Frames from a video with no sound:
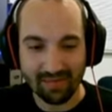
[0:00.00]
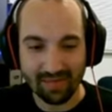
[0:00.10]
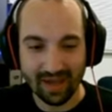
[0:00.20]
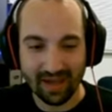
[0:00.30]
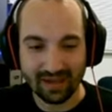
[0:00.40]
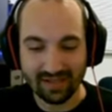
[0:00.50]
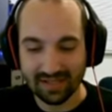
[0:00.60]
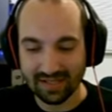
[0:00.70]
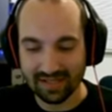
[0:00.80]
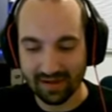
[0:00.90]

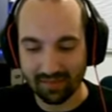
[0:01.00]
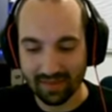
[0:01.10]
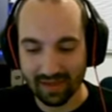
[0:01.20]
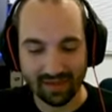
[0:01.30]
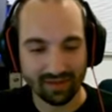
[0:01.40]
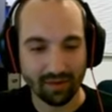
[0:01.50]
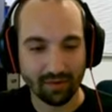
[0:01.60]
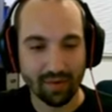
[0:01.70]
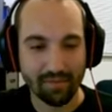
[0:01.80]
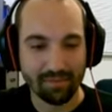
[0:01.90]
into something a little
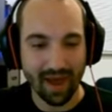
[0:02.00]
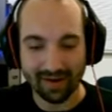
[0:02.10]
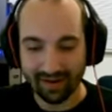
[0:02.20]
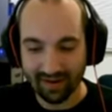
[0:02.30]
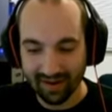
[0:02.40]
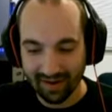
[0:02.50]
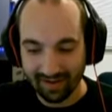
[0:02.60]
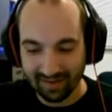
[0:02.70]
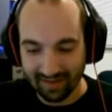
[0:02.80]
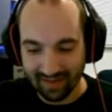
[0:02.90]
bit better.
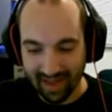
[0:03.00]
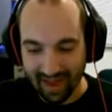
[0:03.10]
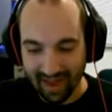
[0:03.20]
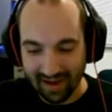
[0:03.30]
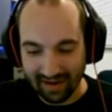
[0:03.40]
Like...